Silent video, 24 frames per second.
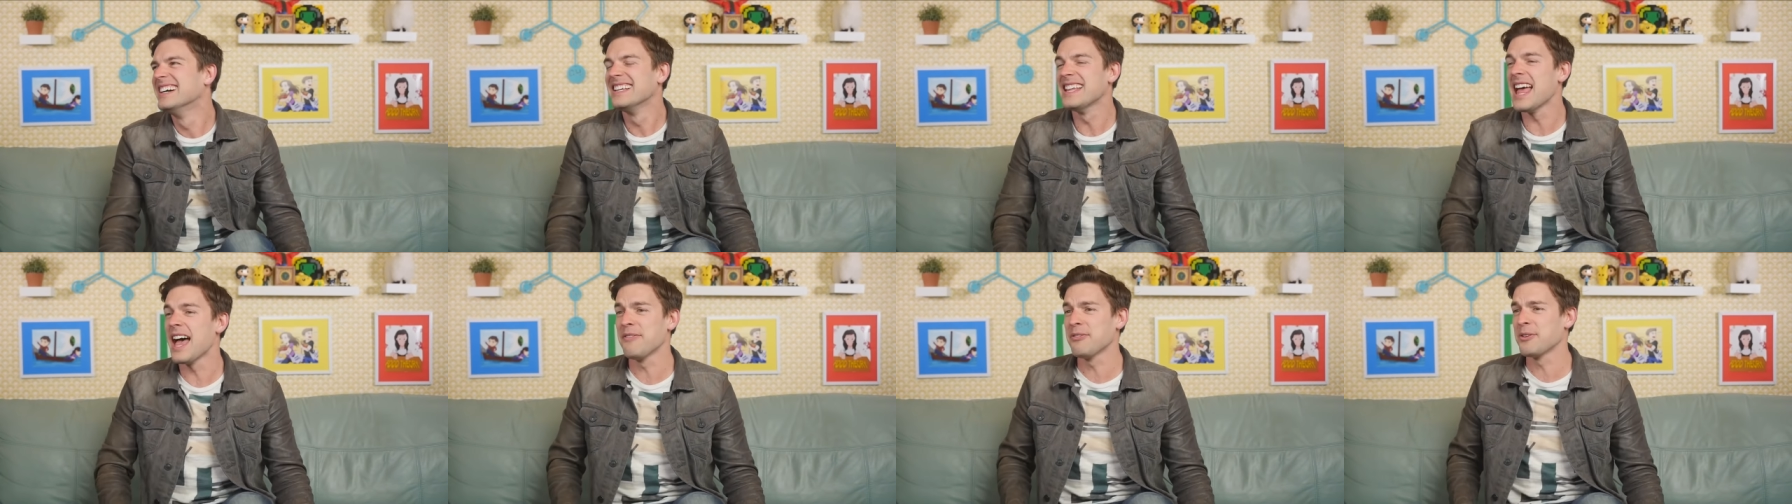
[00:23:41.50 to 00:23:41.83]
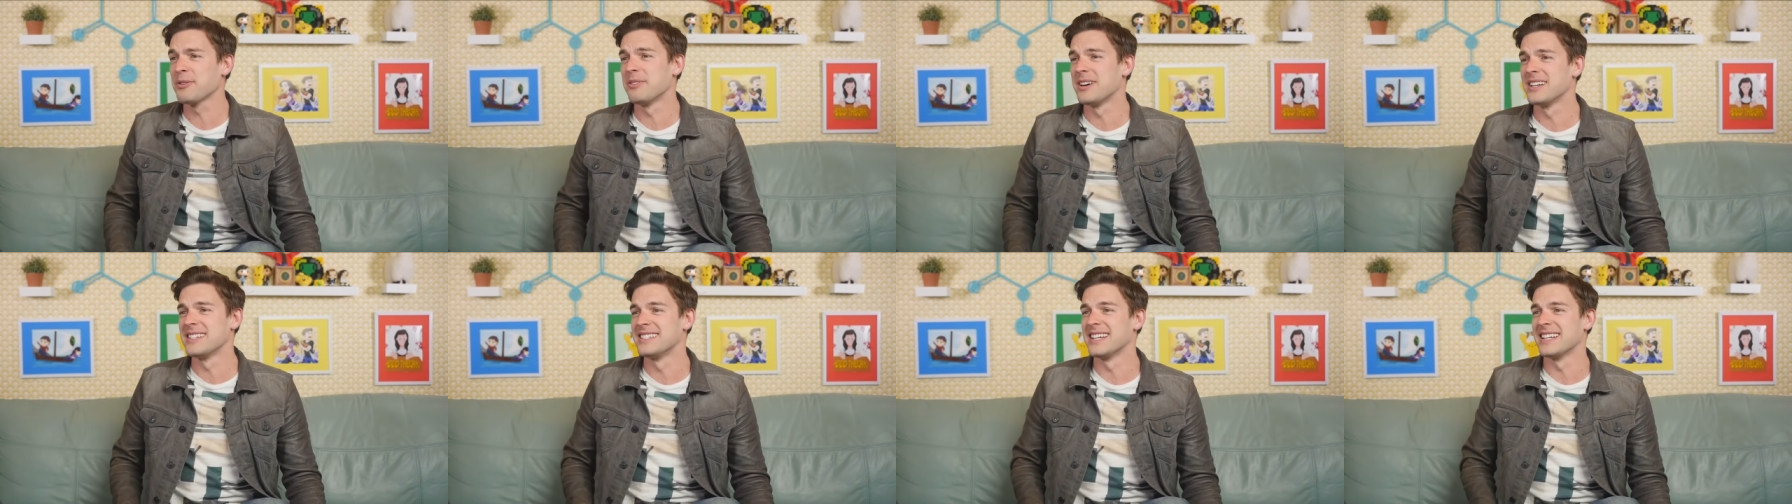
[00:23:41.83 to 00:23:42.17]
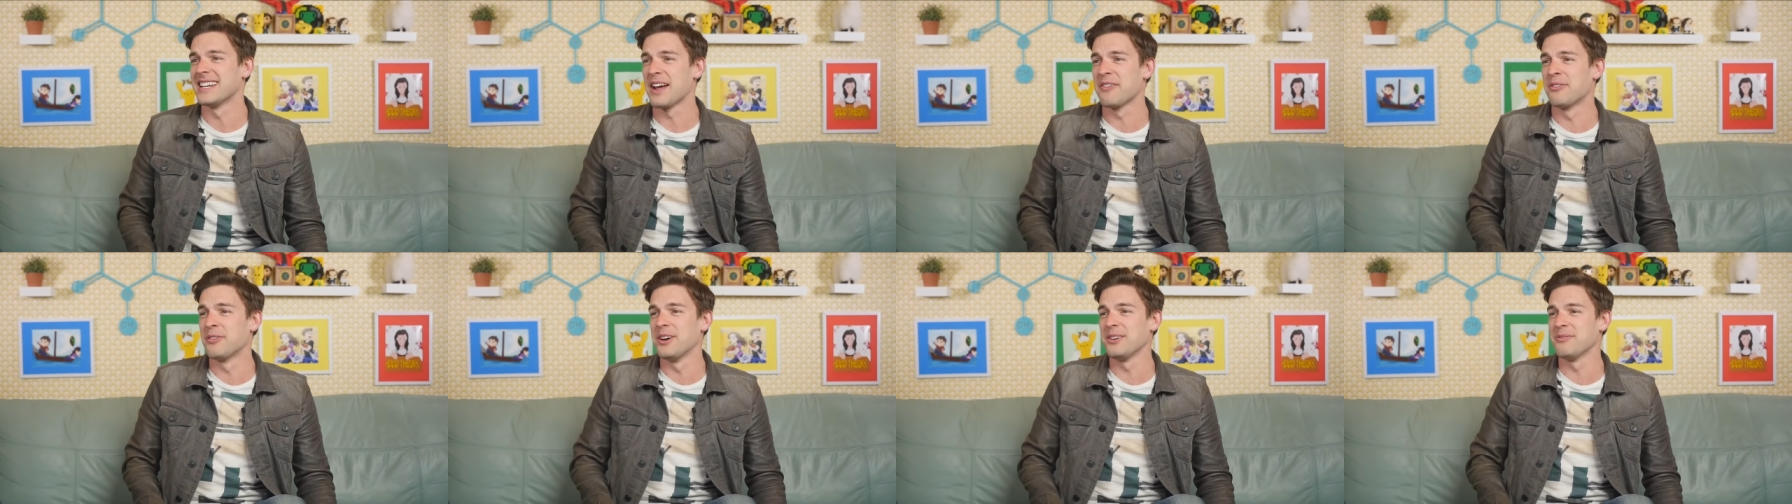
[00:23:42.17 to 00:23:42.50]
Everyone
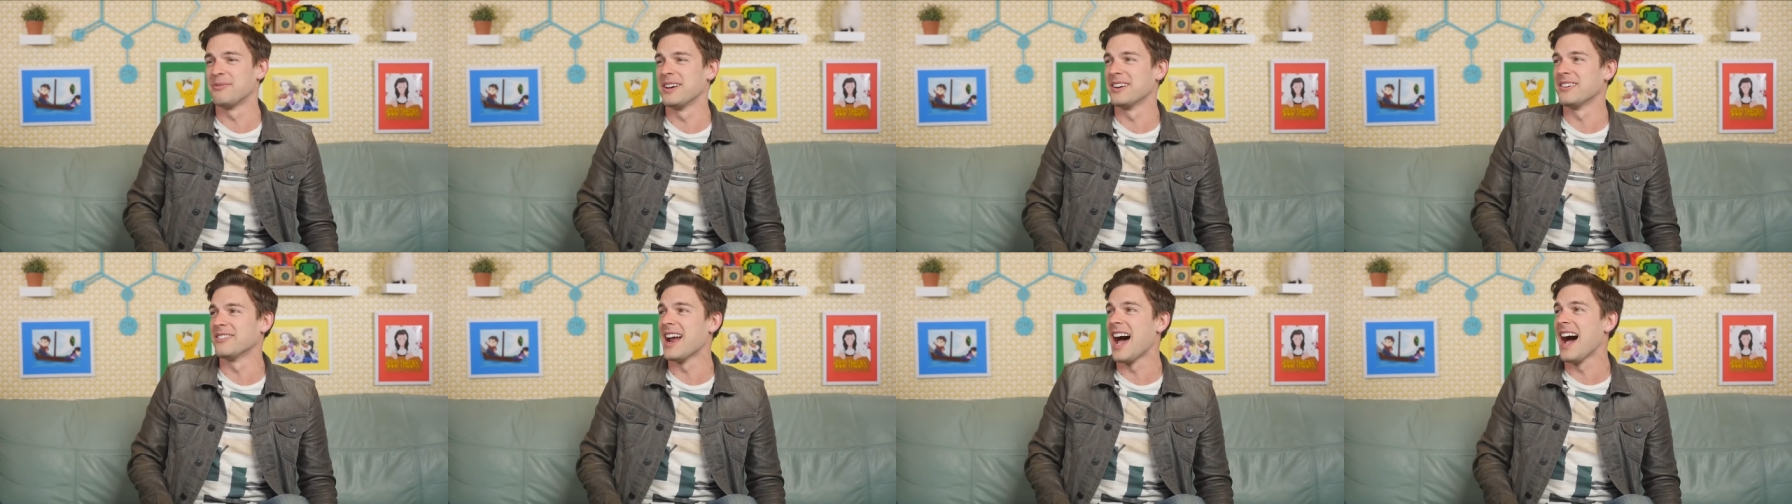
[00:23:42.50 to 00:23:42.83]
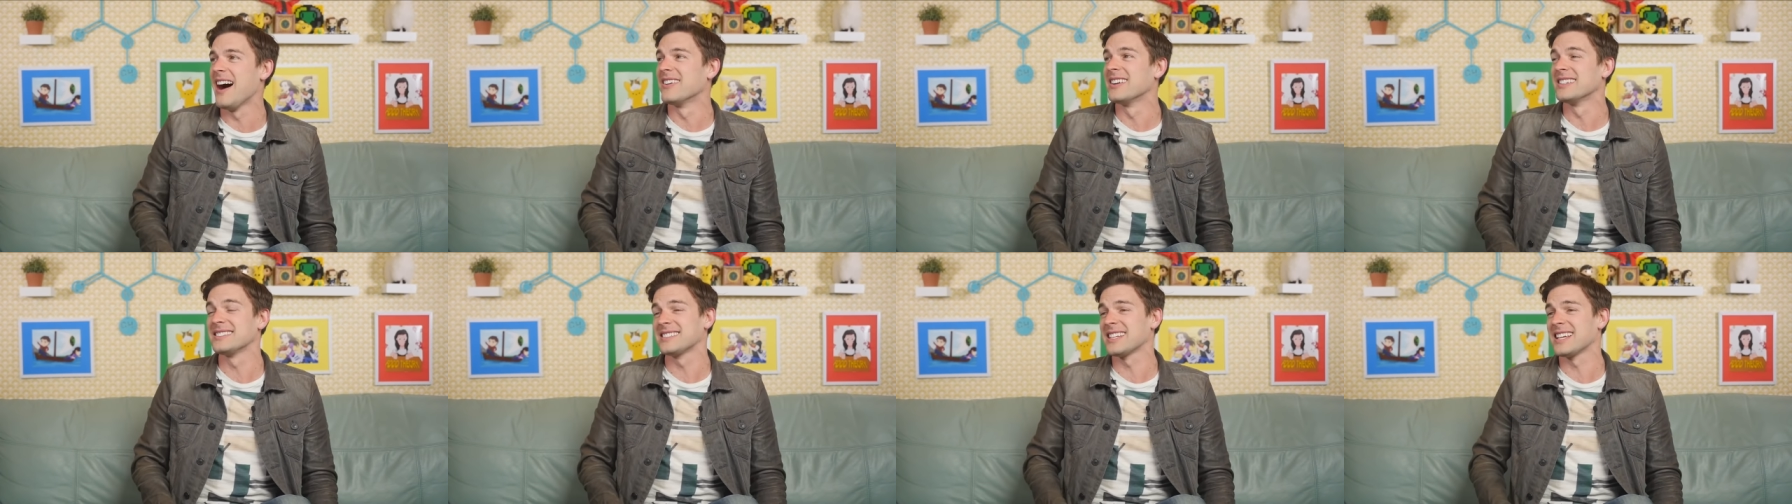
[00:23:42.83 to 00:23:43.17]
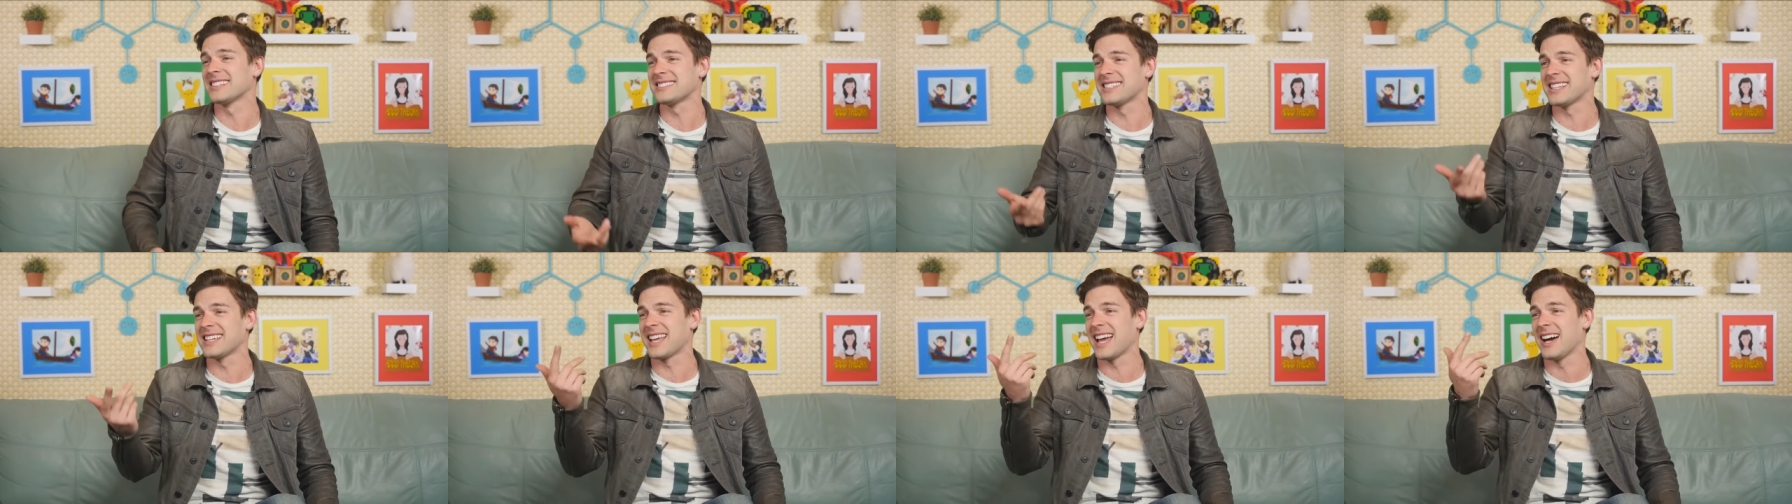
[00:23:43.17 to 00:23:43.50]
did. Everyone went around. It's
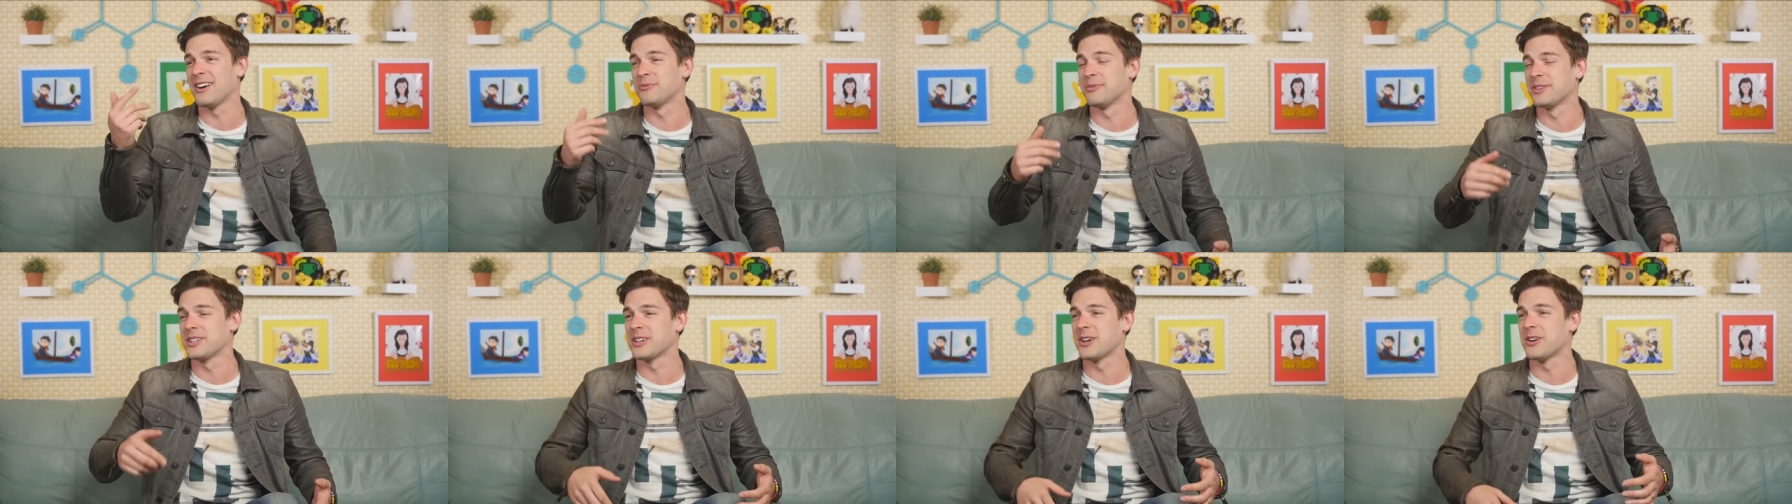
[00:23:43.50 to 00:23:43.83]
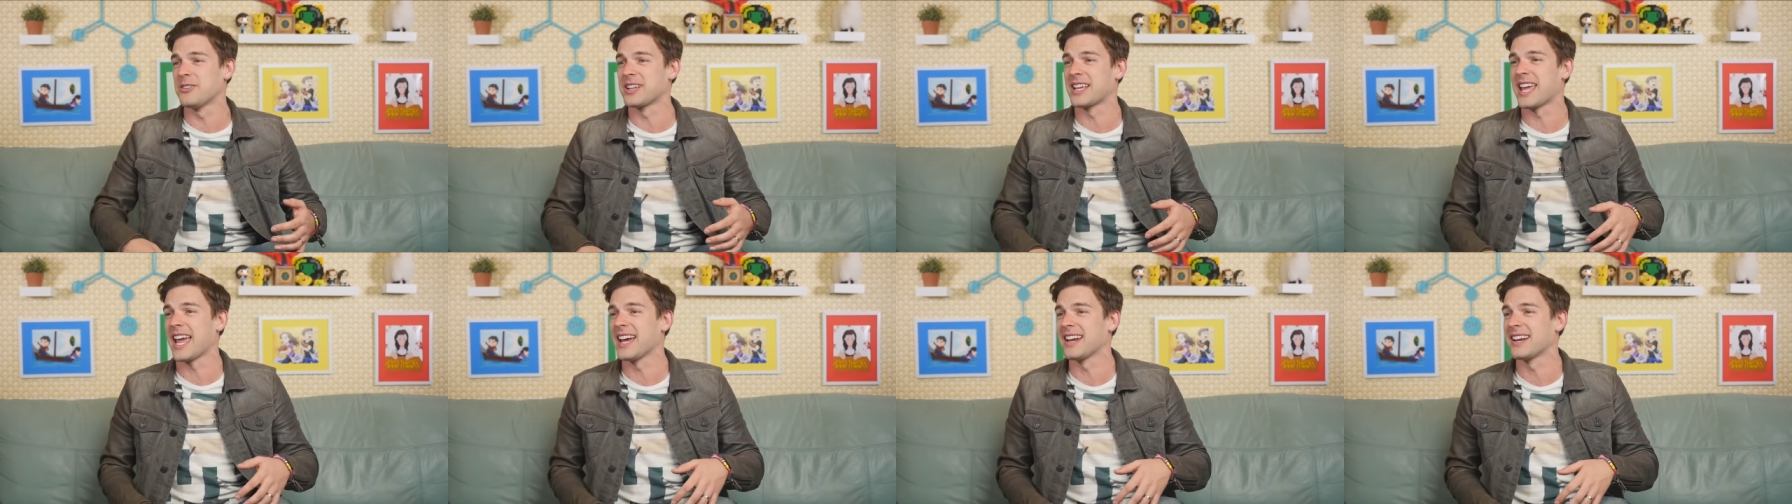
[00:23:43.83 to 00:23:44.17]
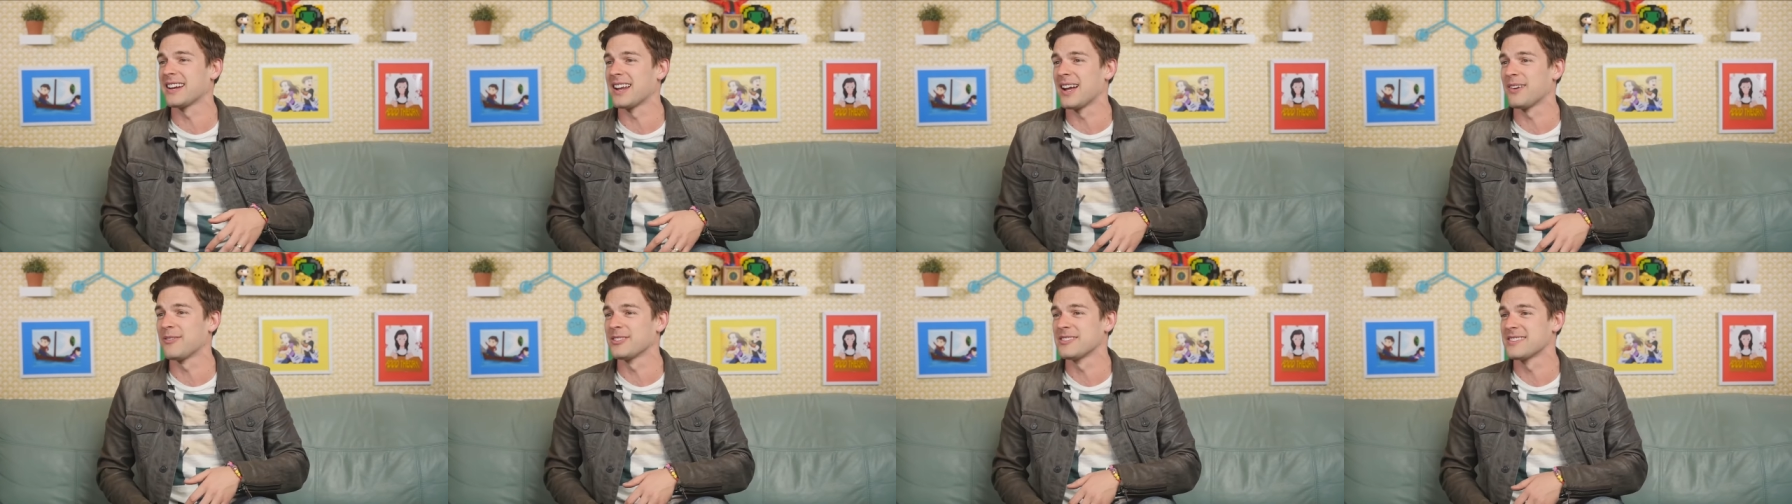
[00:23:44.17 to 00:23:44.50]
less like how when you go to
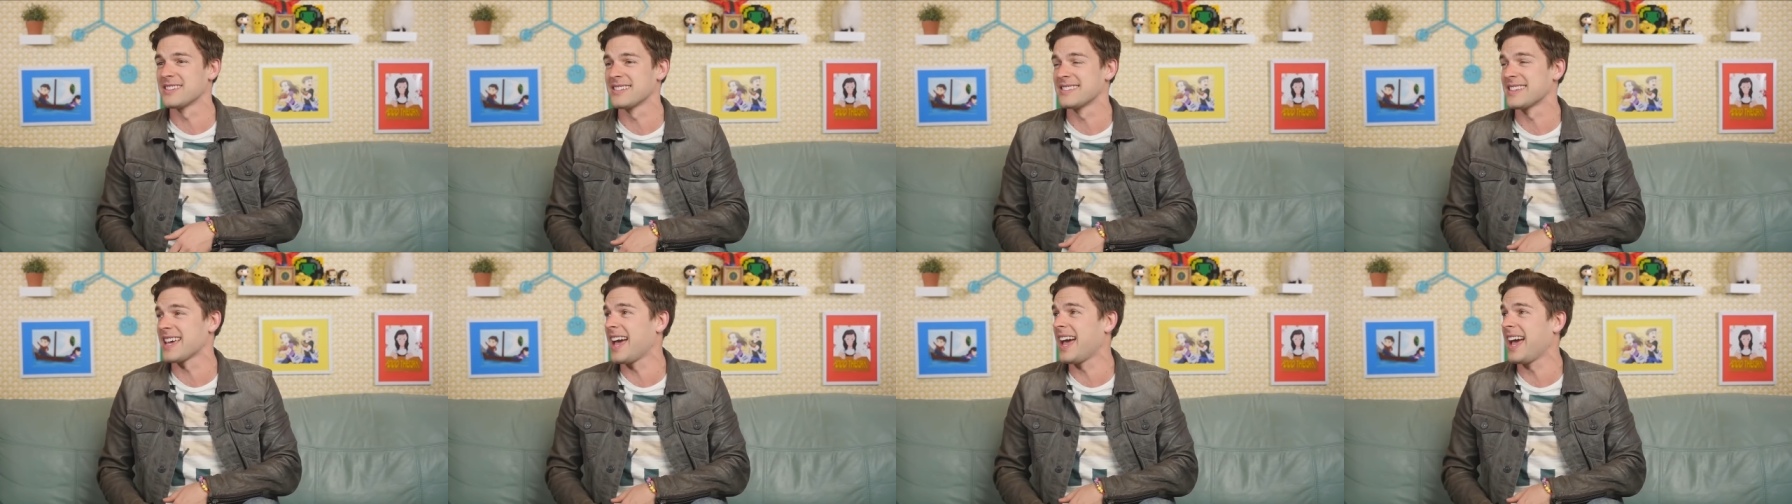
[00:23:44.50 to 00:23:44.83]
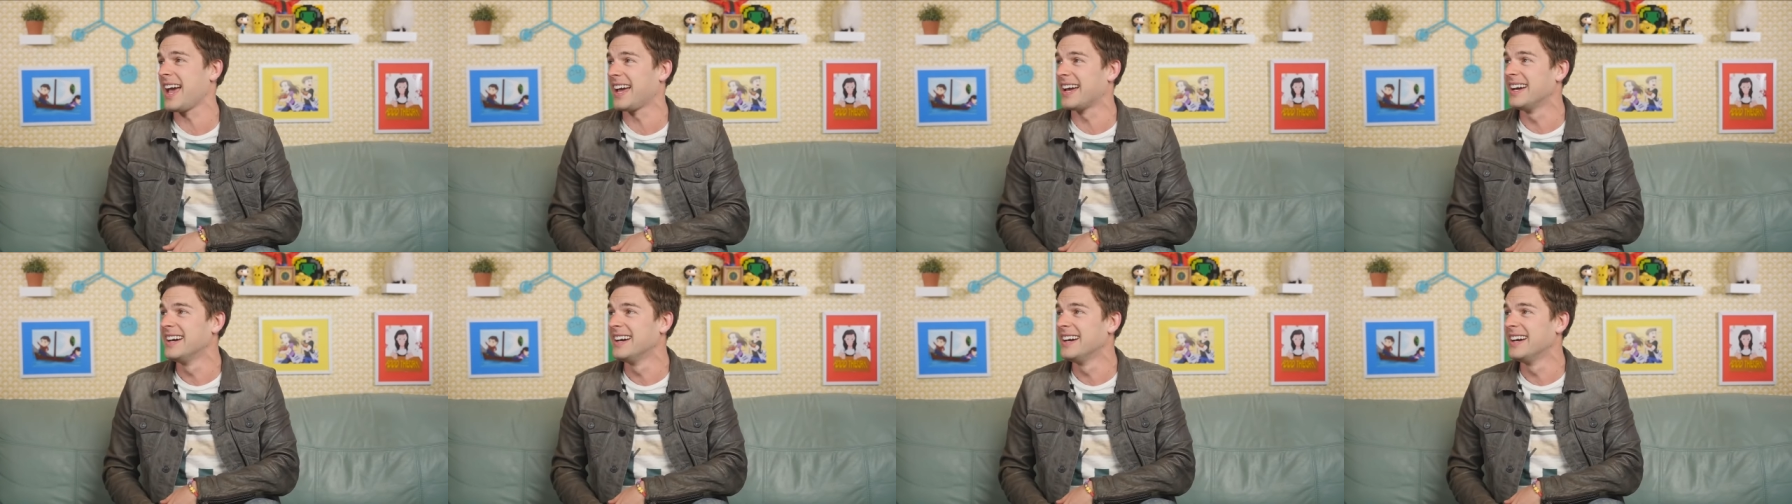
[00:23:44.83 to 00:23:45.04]
Canada, everyone says A.